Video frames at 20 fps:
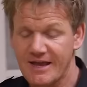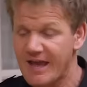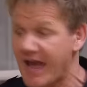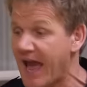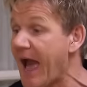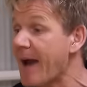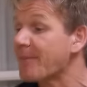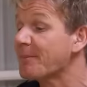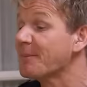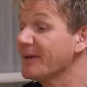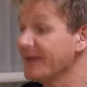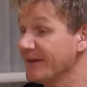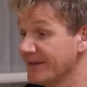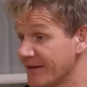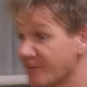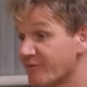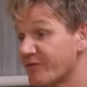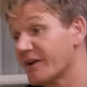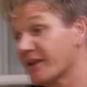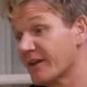happy
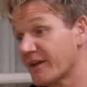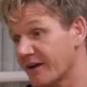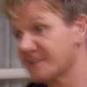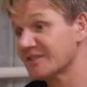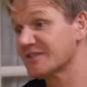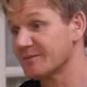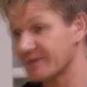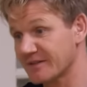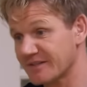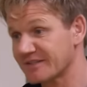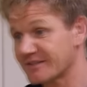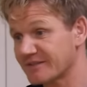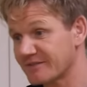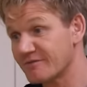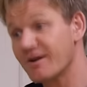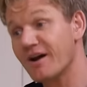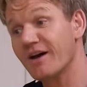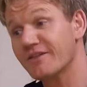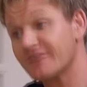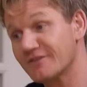in front of customers
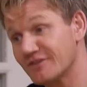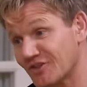rather than